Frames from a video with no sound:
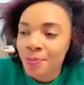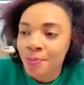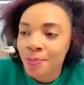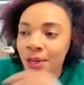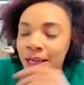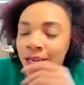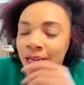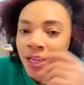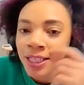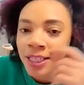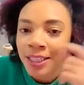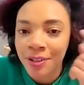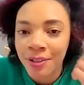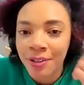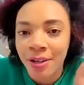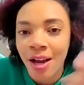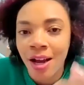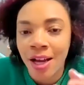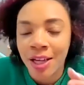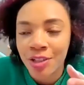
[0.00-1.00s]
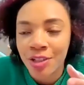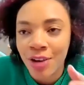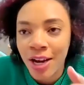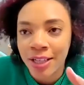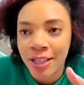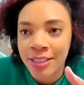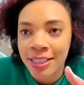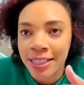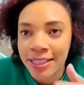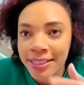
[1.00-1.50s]
ask what your
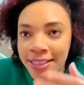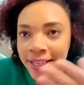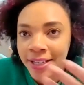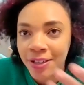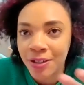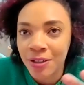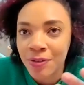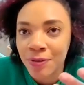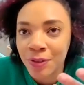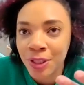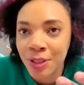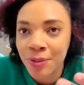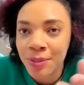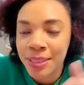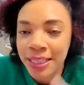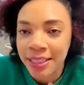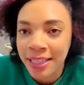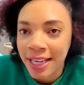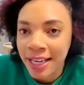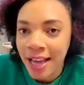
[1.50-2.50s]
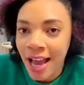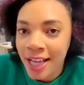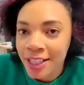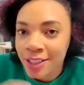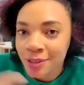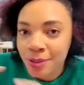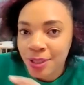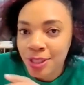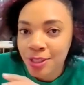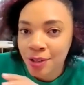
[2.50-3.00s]
contract entails for you is it like i
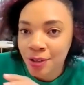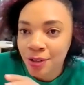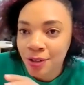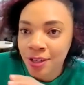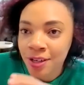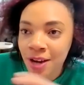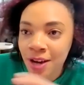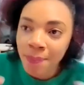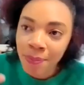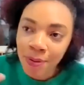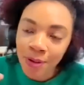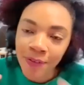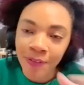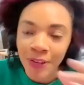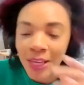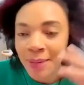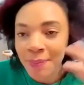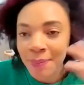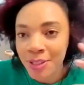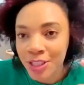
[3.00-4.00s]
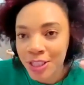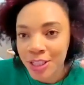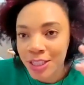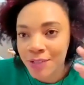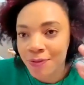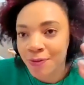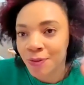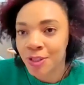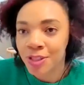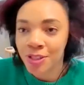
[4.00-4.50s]
do a certain number of
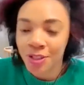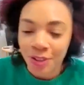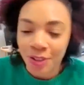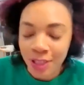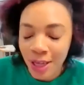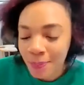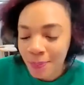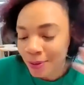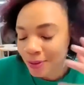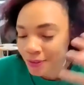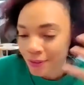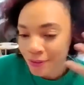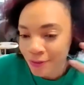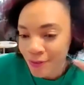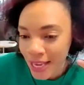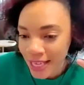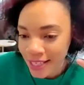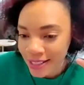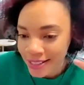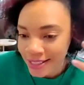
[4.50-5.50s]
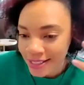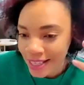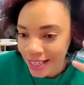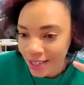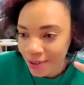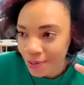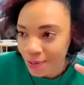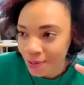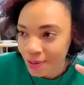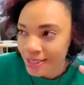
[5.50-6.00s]
images for a certain number of events
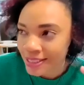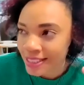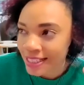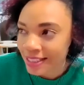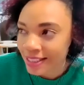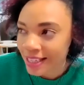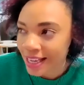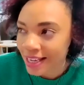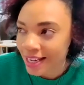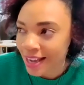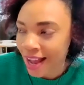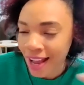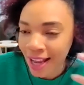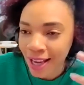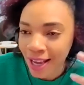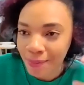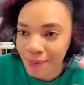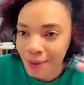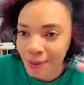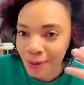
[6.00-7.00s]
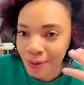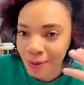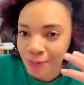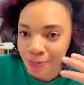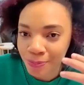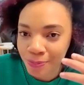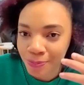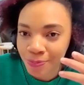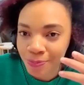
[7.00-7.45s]
like or is it like i am your